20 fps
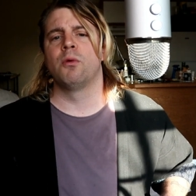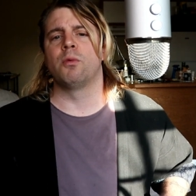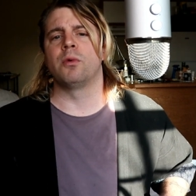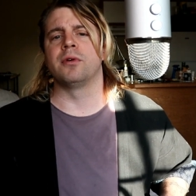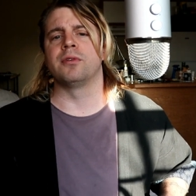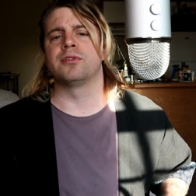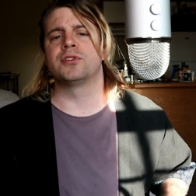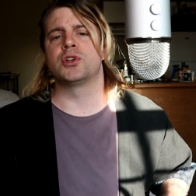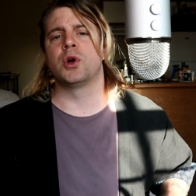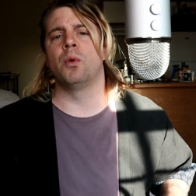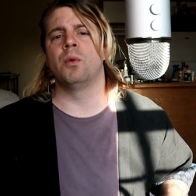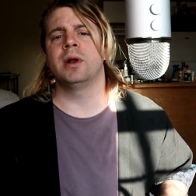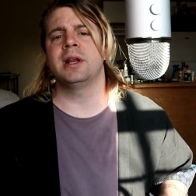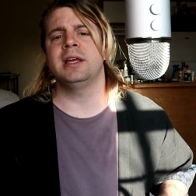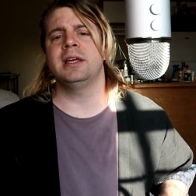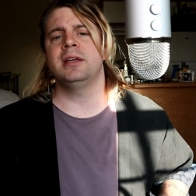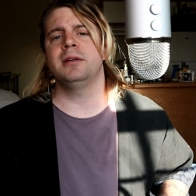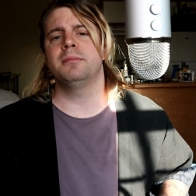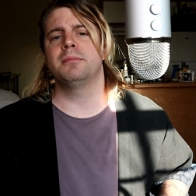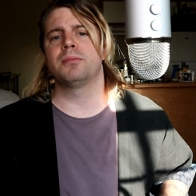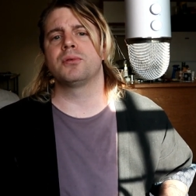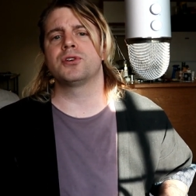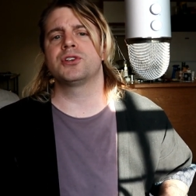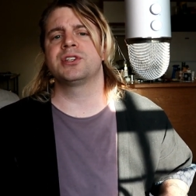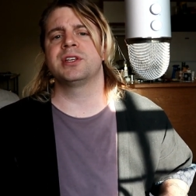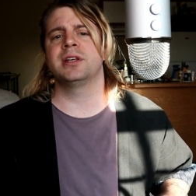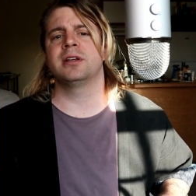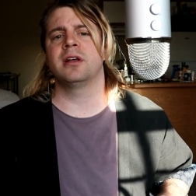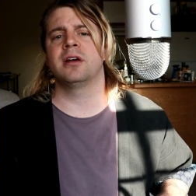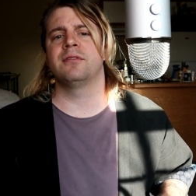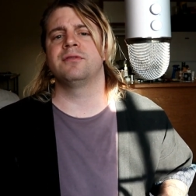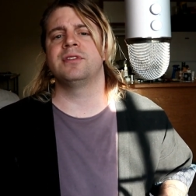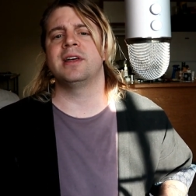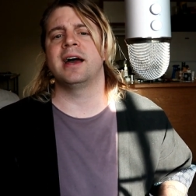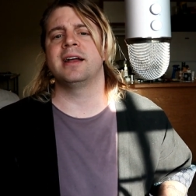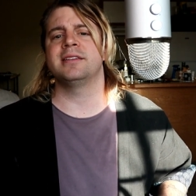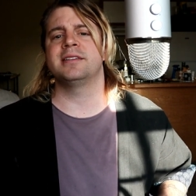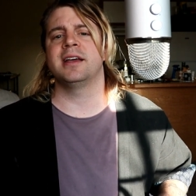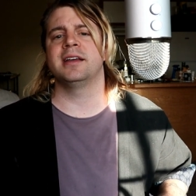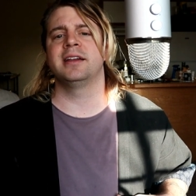with 20% of
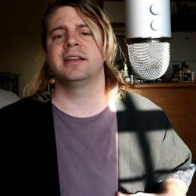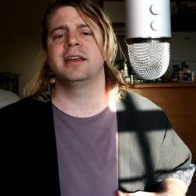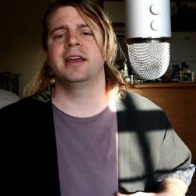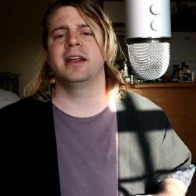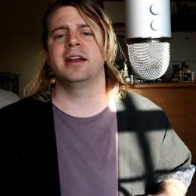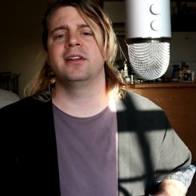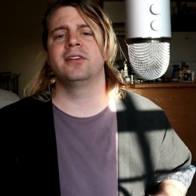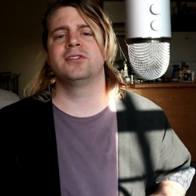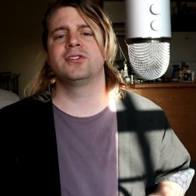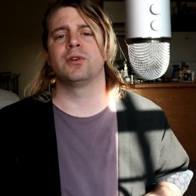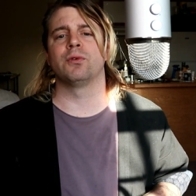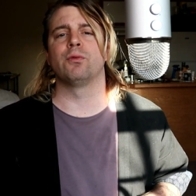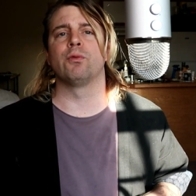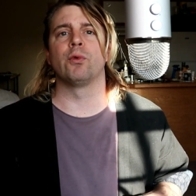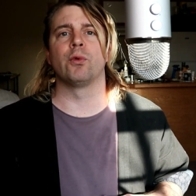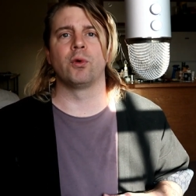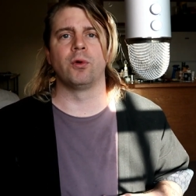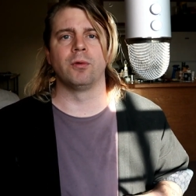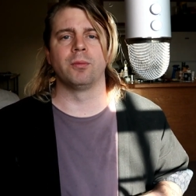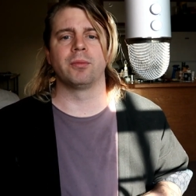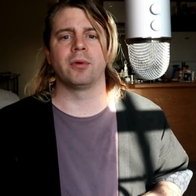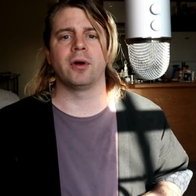that dedicated to rural